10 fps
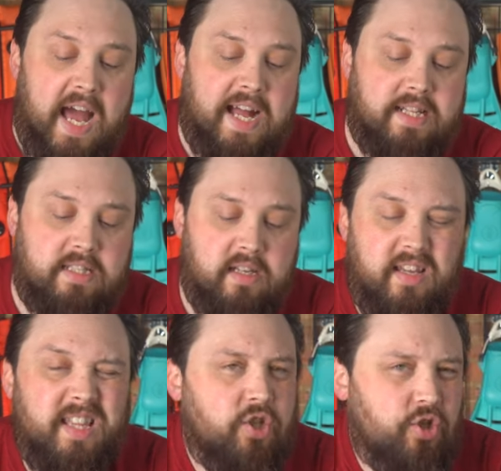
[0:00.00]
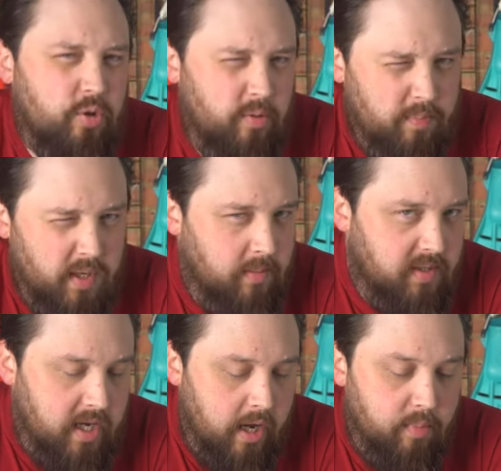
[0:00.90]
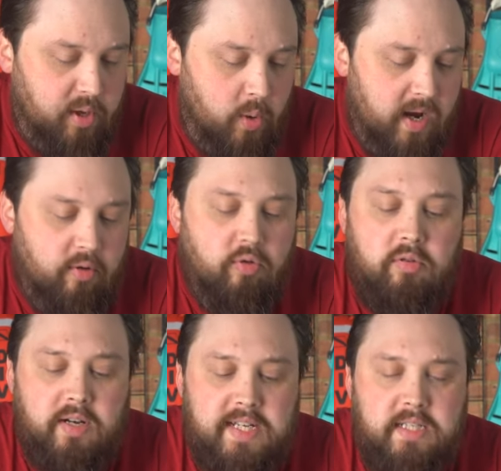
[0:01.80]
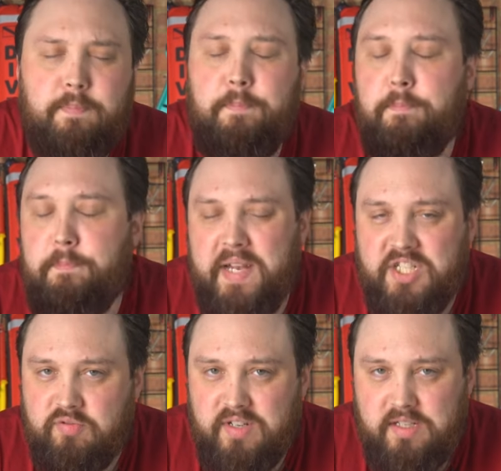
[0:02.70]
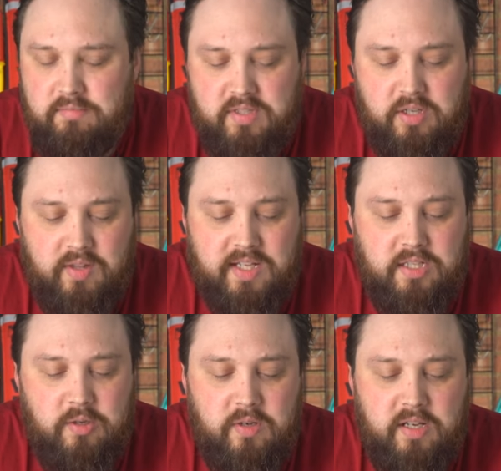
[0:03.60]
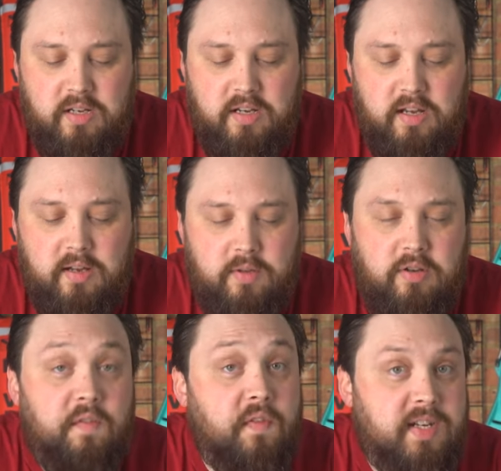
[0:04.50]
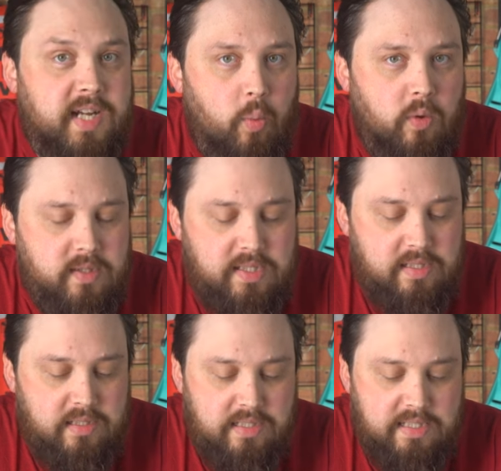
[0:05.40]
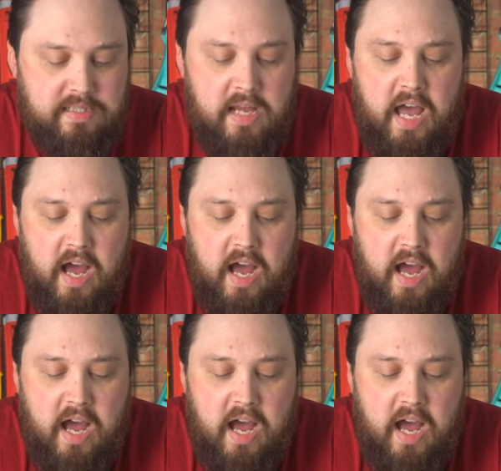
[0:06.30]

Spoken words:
and they should be able to help you out, or at least measure it so that you can find out what size.